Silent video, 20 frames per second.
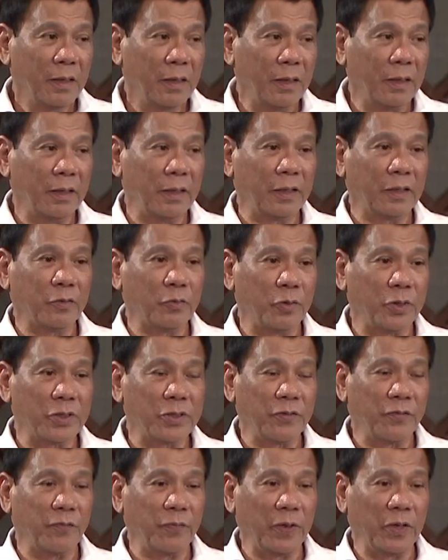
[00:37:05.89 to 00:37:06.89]
And that
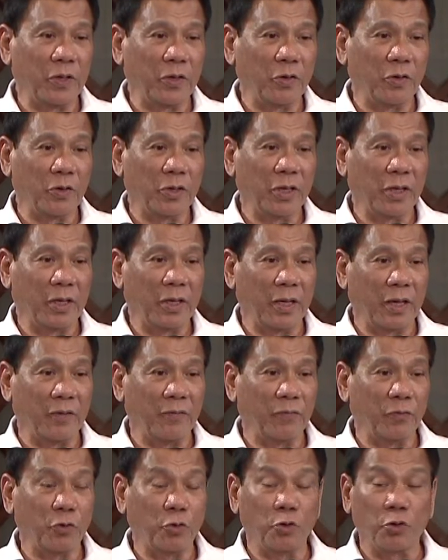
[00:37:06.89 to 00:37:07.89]
was a figure he
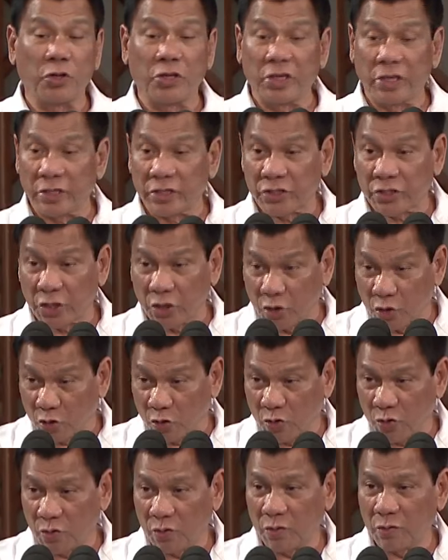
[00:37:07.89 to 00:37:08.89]
gave 2 years
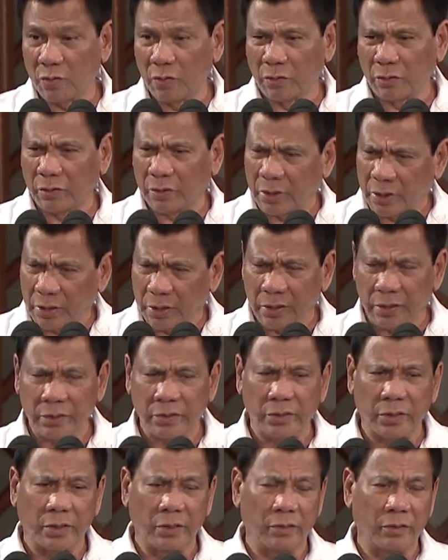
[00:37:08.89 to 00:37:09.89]
ago, or 3
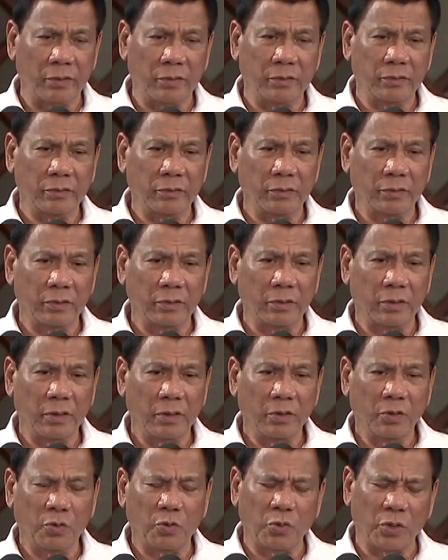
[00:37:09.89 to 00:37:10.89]
years ago,
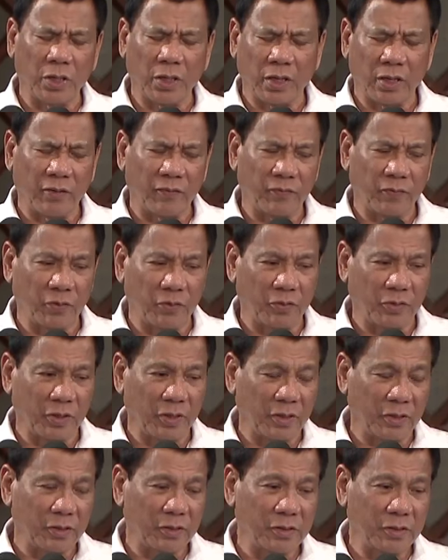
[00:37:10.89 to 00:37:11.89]
2.5 to 3
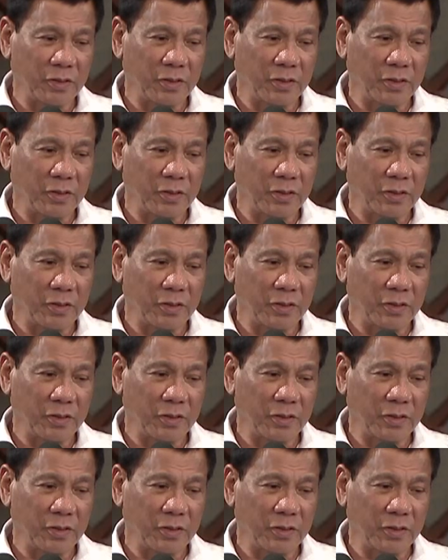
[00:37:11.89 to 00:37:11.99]
years.